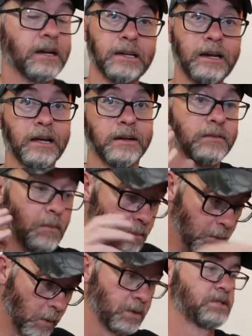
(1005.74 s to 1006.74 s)
Again,
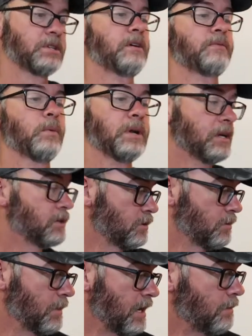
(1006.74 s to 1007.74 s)
more stuff went into
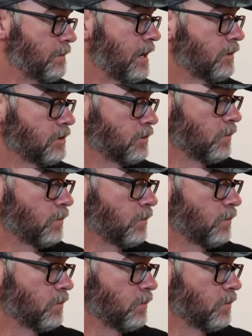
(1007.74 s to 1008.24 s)
the main pouch as